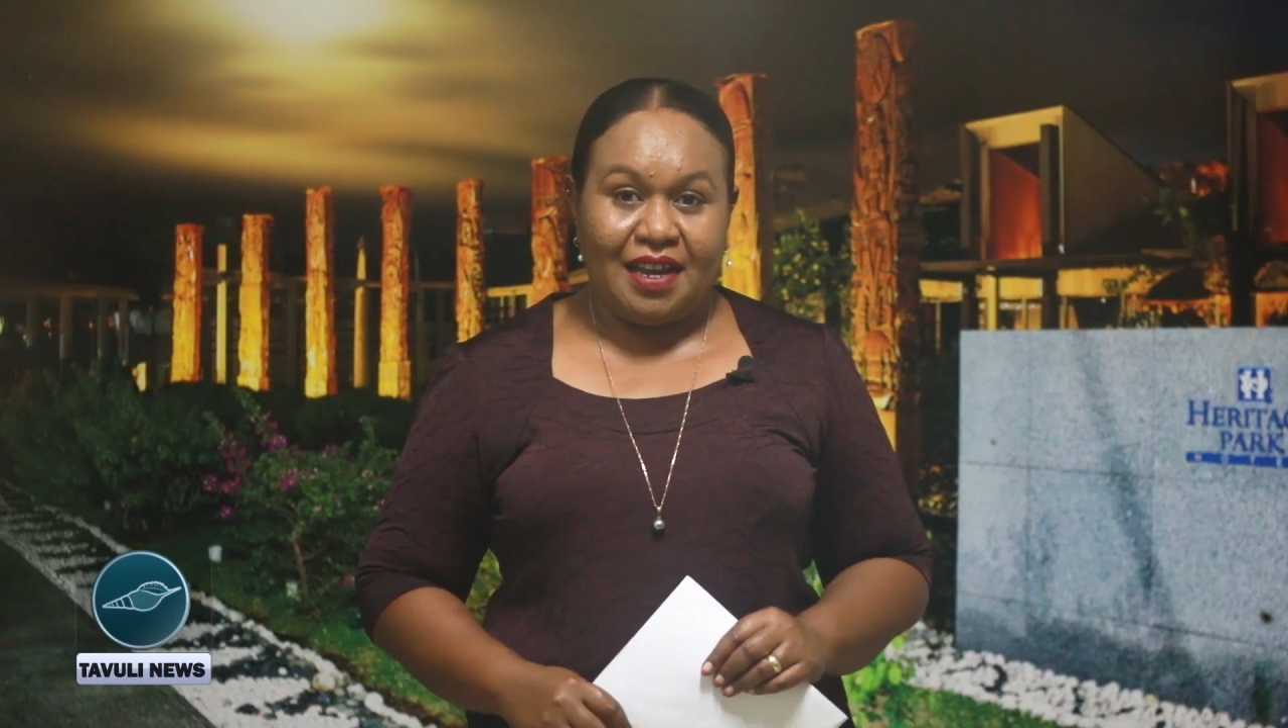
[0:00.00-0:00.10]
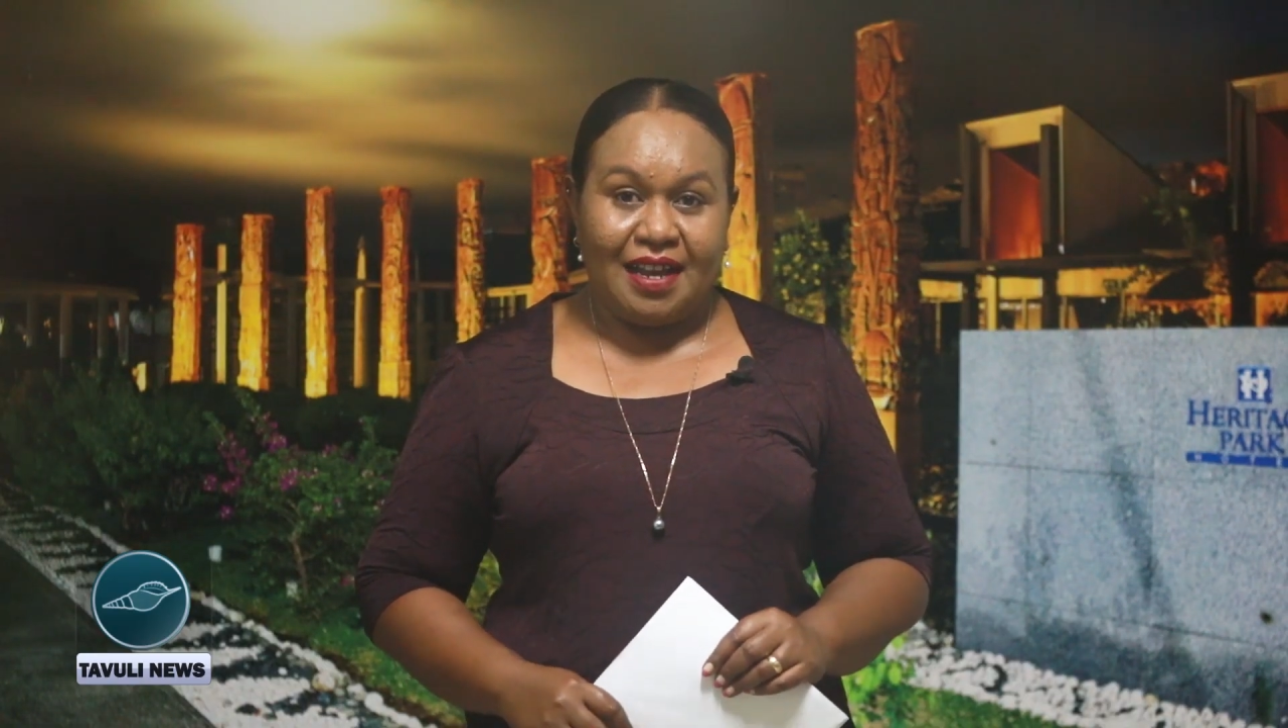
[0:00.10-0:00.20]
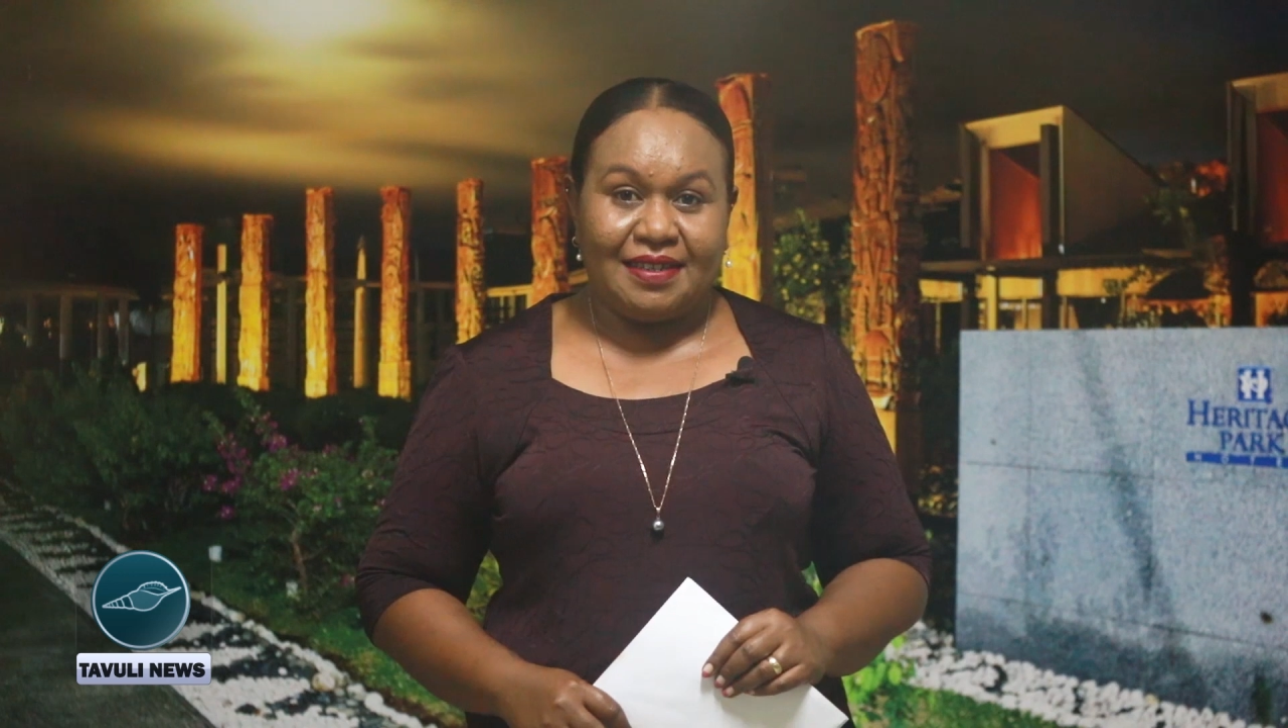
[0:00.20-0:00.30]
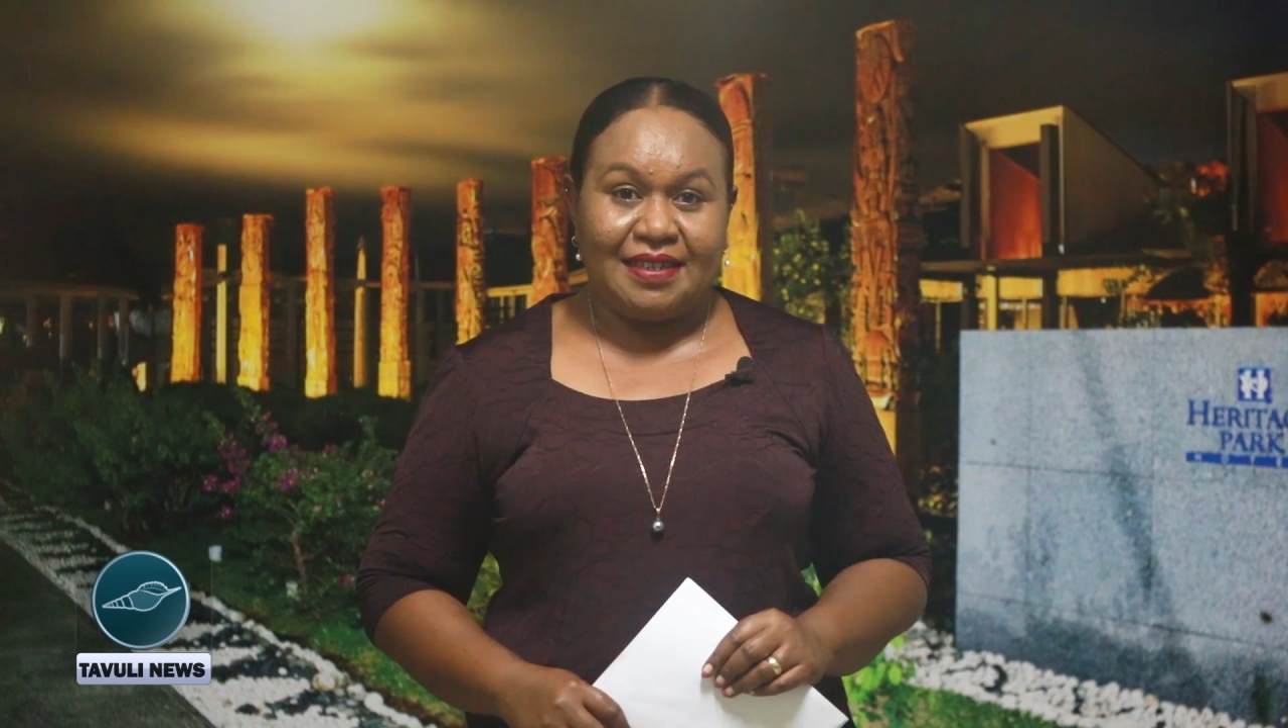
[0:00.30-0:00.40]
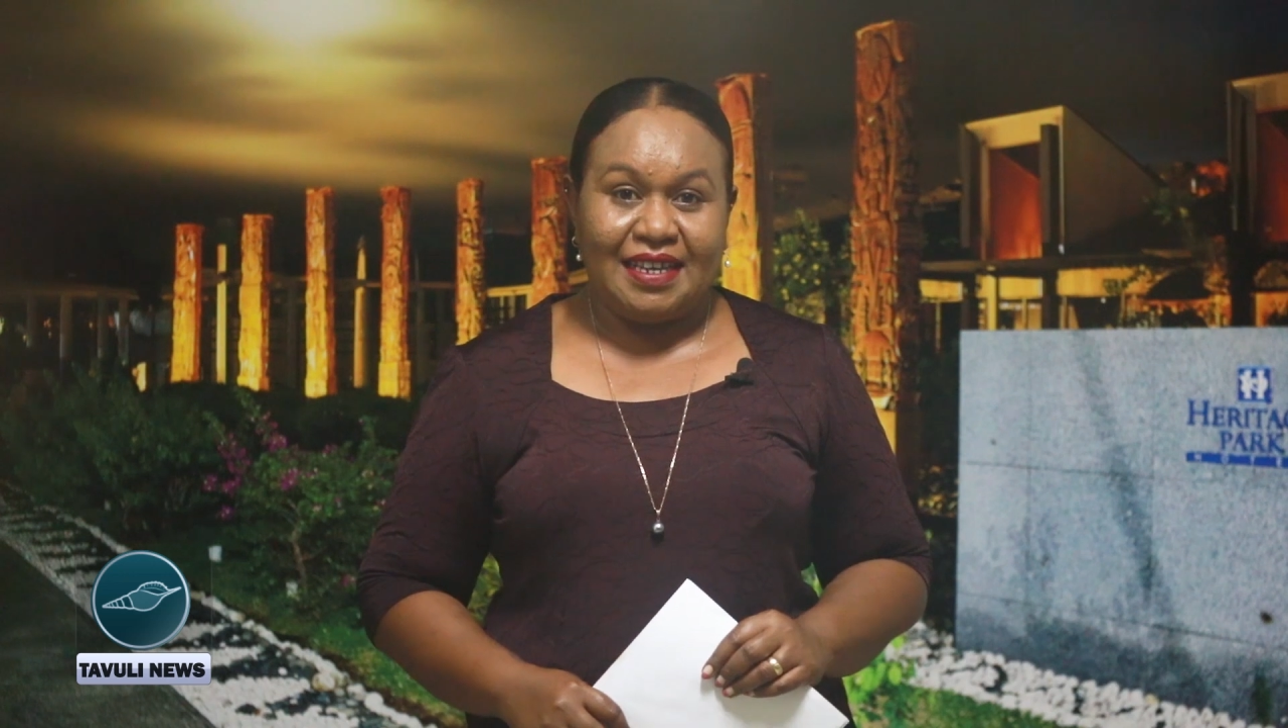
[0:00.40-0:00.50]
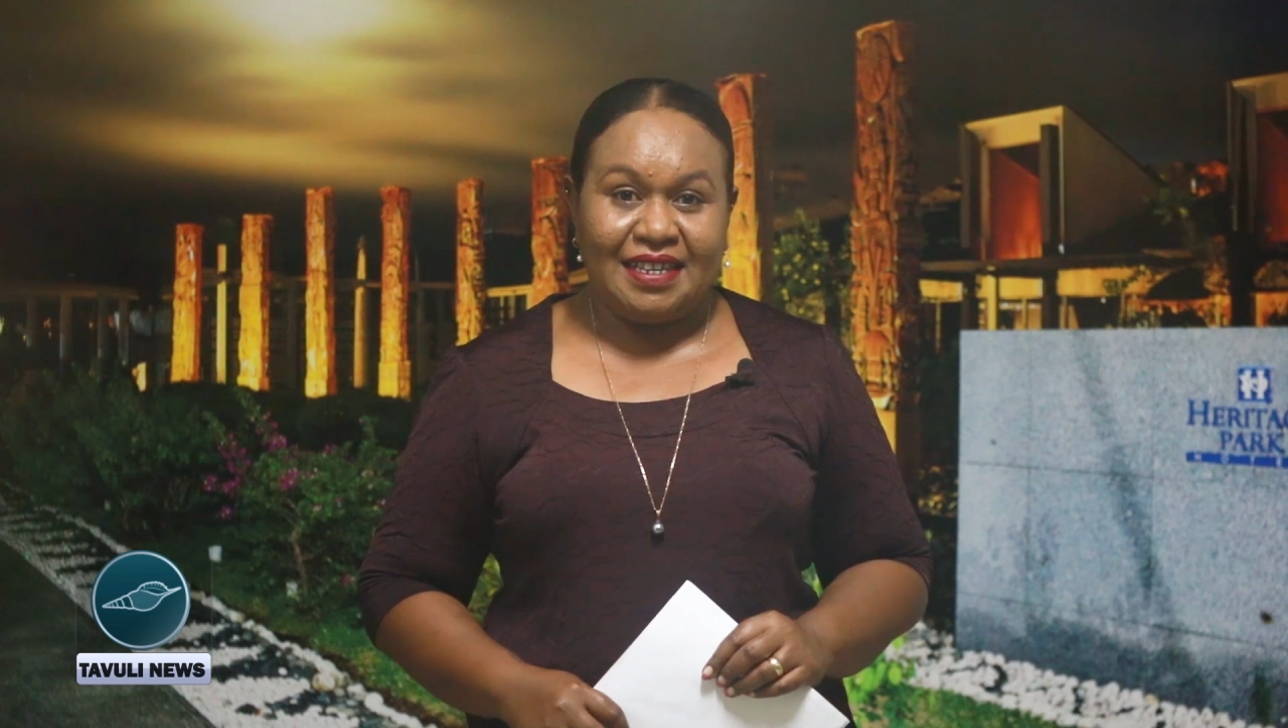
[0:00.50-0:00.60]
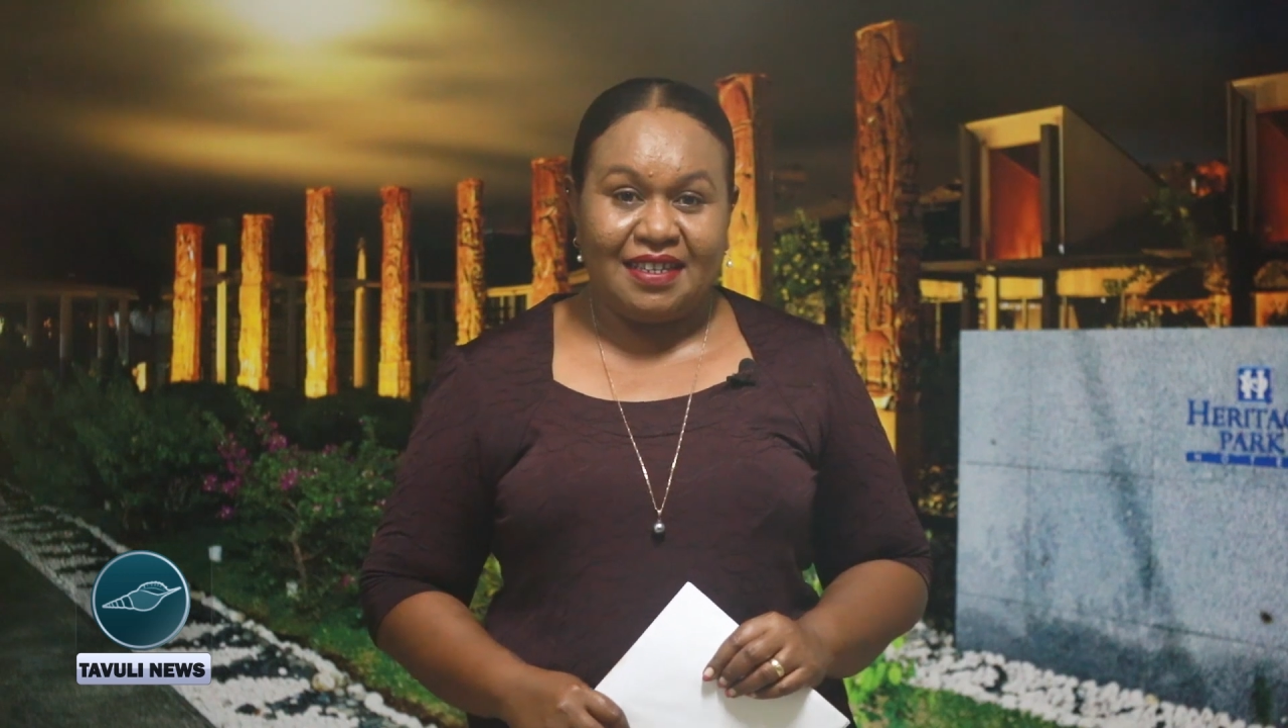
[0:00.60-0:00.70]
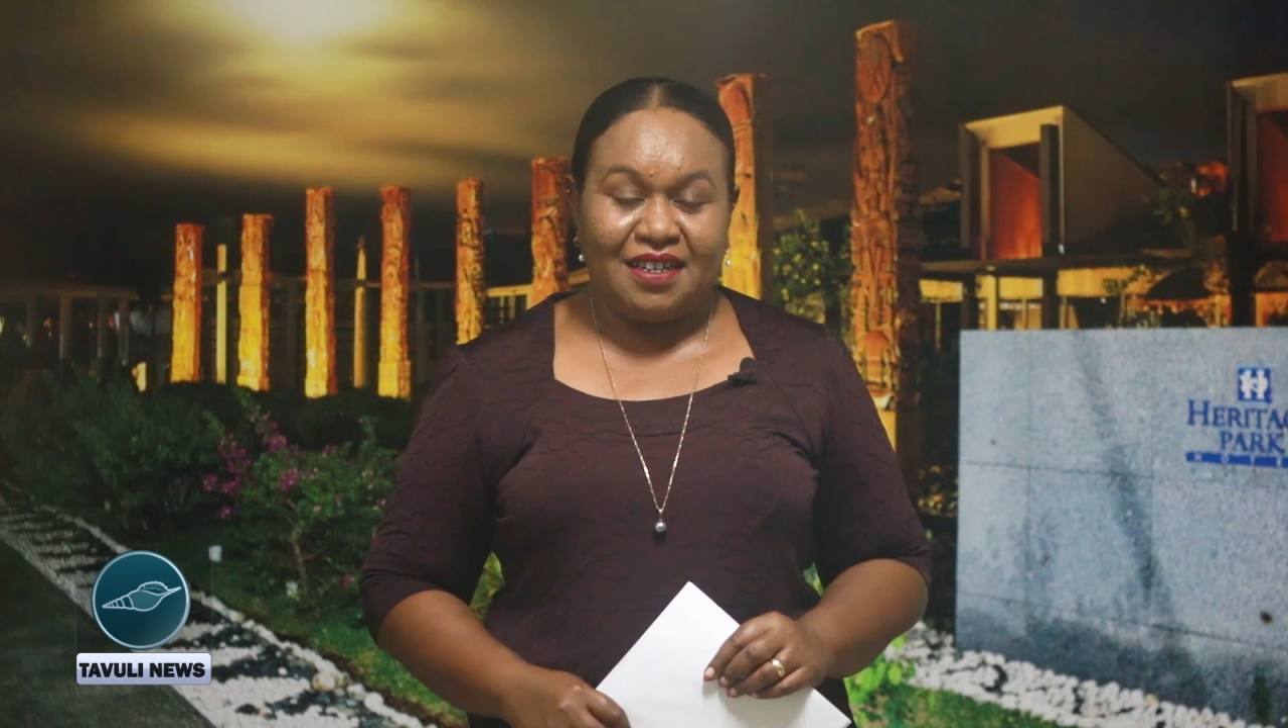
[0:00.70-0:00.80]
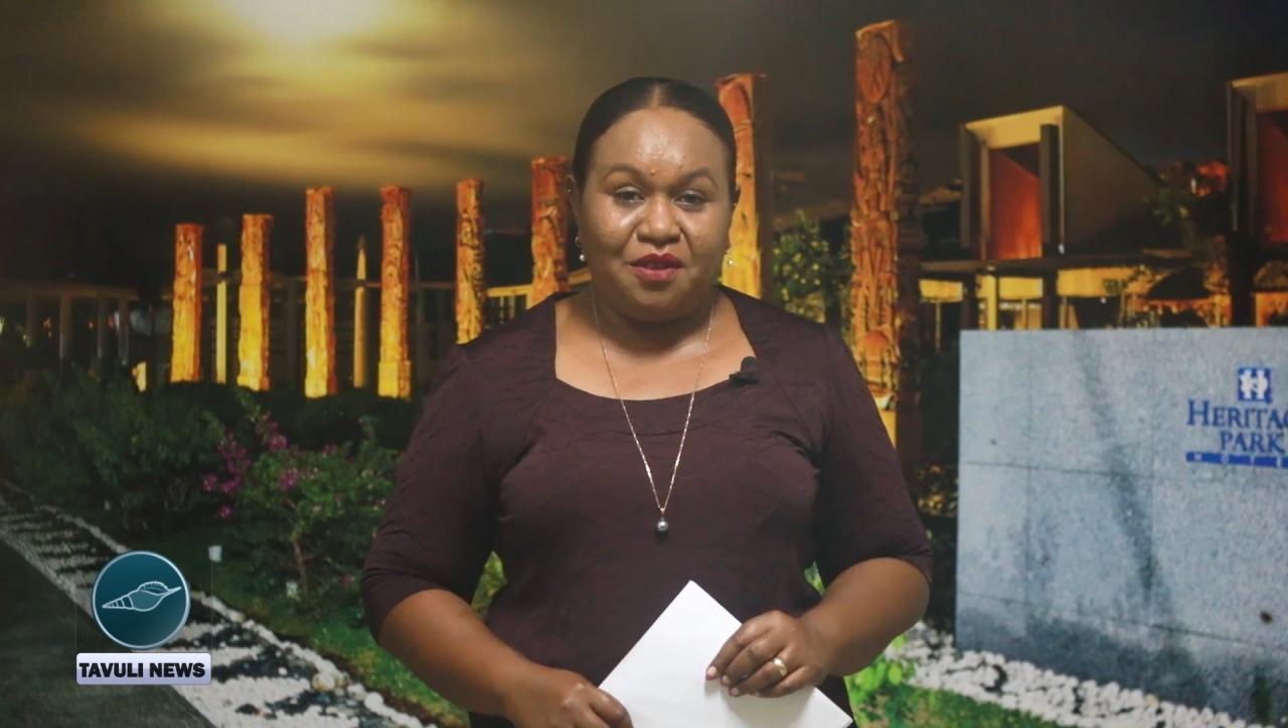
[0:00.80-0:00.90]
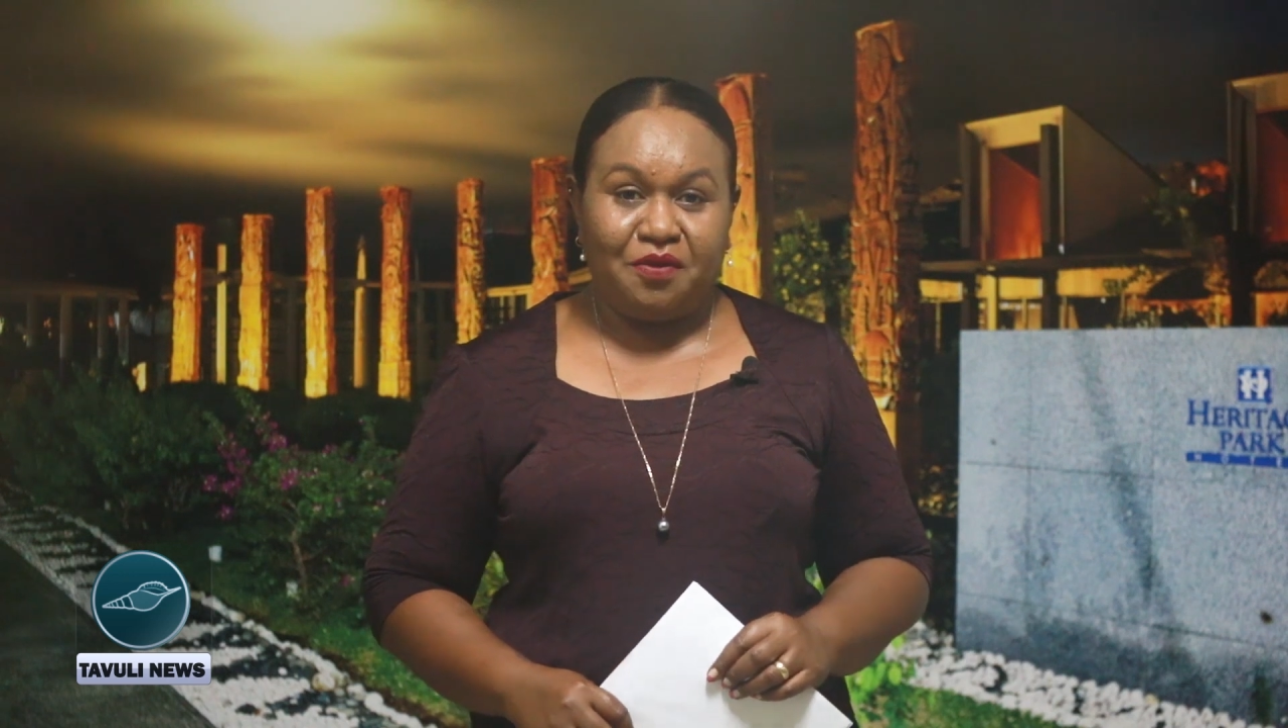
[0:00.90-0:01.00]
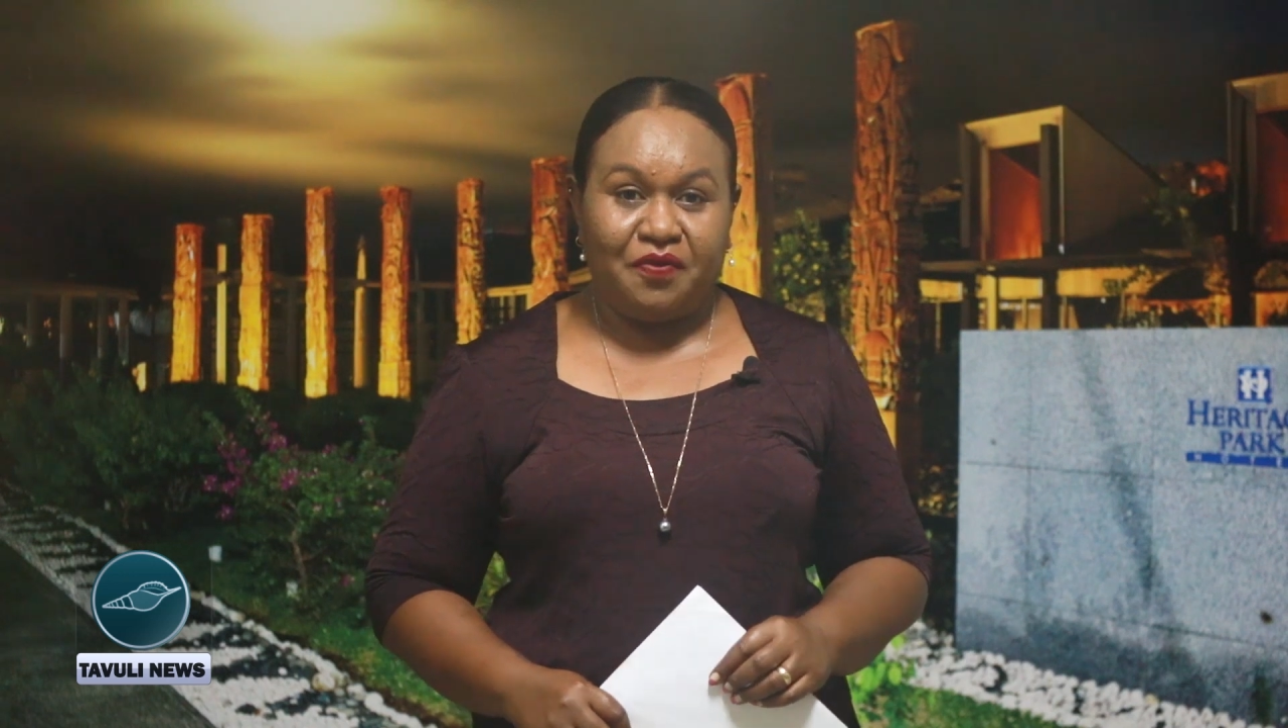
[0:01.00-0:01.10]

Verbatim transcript: last season